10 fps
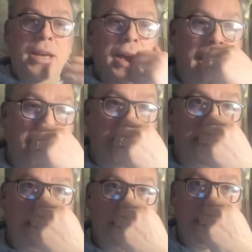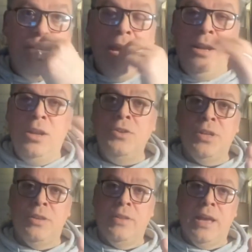In
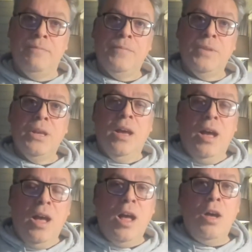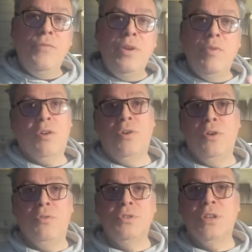London, then, Harvey
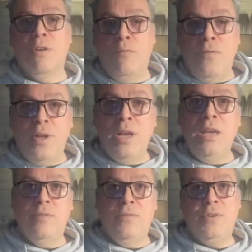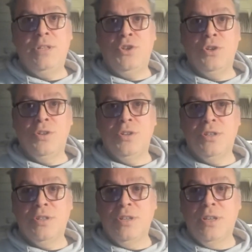recruits 5
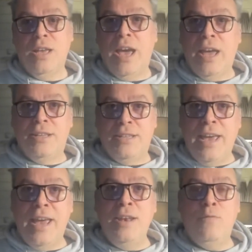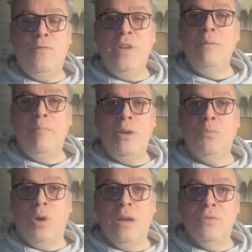physicians and 10 female
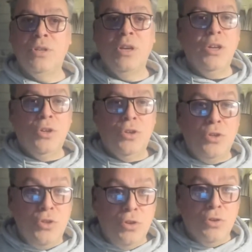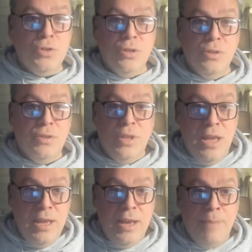midwives conduct
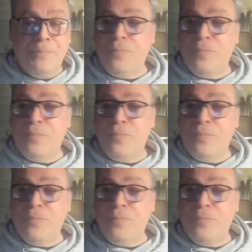the